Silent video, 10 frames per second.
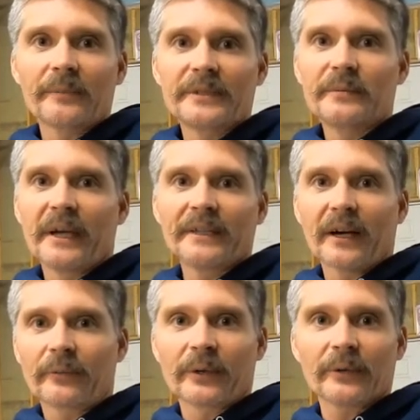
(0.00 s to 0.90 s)
You may
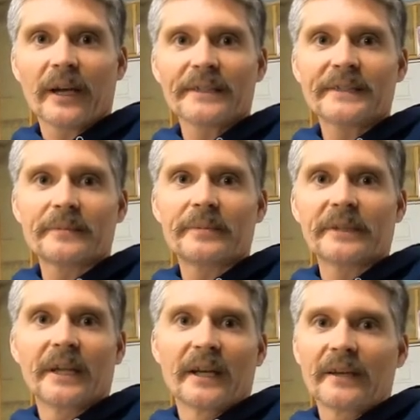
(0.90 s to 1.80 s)
not realize it, but
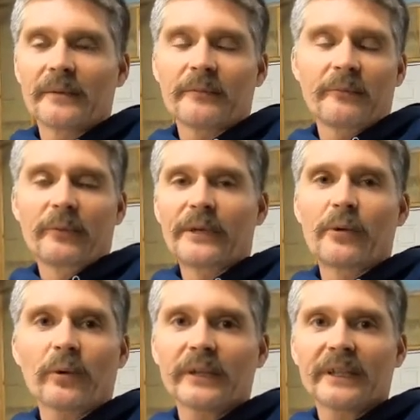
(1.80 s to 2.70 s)

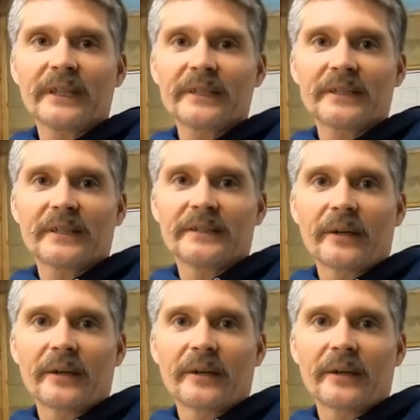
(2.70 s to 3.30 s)
recording it,